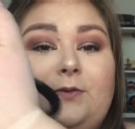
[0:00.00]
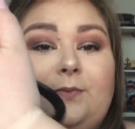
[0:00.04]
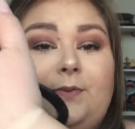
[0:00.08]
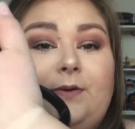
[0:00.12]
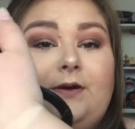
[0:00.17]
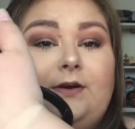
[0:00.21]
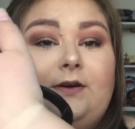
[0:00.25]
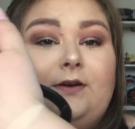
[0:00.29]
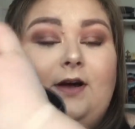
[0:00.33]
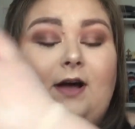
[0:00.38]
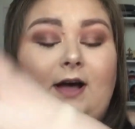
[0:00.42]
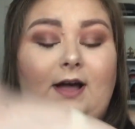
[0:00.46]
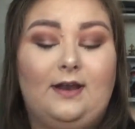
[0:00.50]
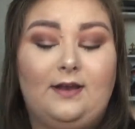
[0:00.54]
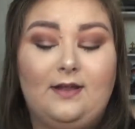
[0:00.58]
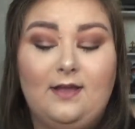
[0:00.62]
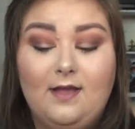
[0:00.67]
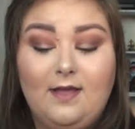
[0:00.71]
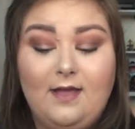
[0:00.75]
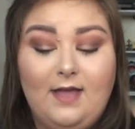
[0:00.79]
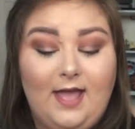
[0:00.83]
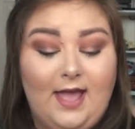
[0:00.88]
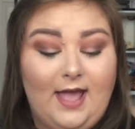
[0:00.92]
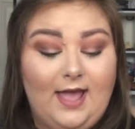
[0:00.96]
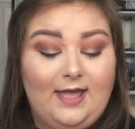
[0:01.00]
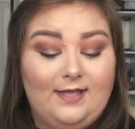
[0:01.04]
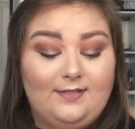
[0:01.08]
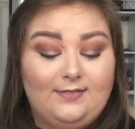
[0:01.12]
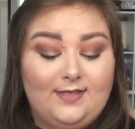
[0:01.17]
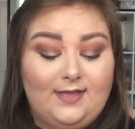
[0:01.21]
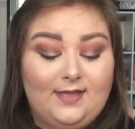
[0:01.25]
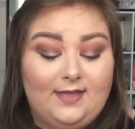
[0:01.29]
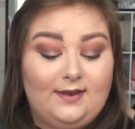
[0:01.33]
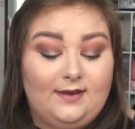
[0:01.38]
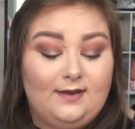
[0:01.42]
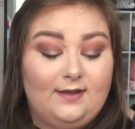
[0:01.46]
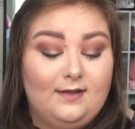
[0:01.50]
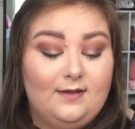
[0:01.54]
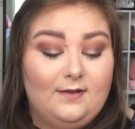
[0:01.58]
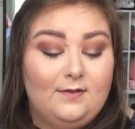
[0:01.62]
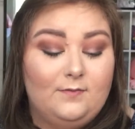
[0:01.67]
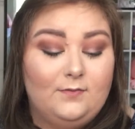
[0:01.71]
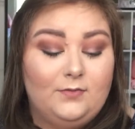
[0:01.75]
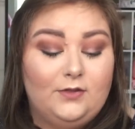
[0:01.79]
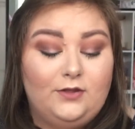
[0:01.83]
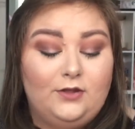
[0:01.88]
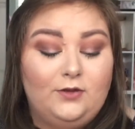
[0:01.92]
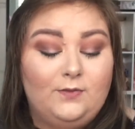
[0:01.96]
you put it on, and then
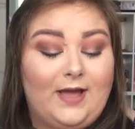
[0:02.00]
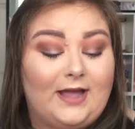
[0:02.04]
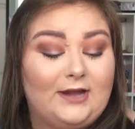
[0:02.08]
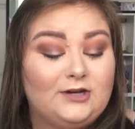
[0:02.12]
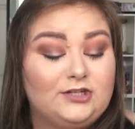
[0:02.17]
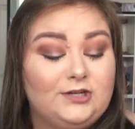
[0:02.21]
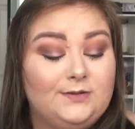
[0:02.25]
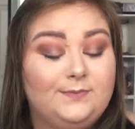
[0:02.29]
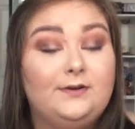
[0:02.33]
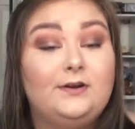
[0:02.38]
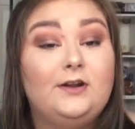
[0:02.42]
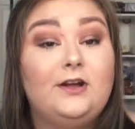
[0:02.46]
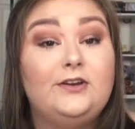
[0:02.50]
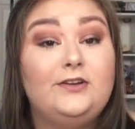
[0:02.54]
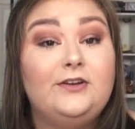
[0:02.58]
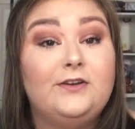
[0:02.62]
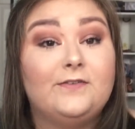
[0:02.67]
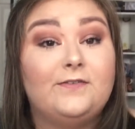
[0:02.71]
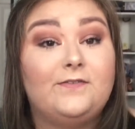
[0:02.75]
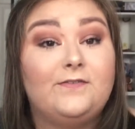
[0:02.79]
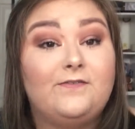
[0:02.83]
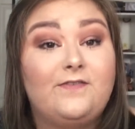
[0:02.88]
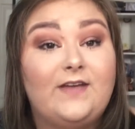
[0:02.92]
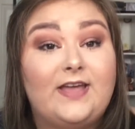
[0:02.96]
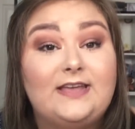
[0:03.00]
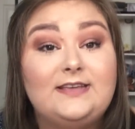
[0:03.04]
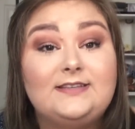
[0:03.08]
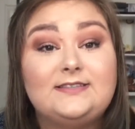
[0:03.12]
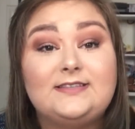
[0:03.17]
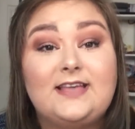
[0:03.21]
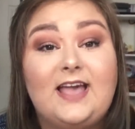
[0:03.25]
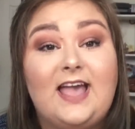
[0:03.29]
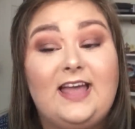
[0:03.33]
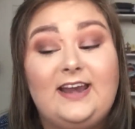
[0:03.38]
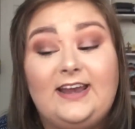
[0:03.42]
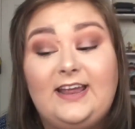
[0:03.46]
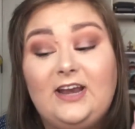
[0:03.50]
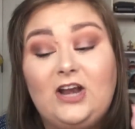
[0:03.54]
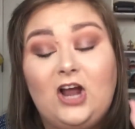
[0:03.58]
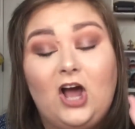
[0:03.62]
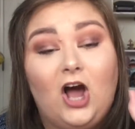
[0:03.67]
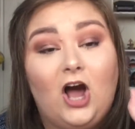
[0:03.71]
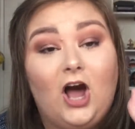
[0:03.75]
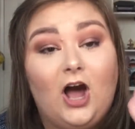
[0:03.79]
you actually put it on your face and it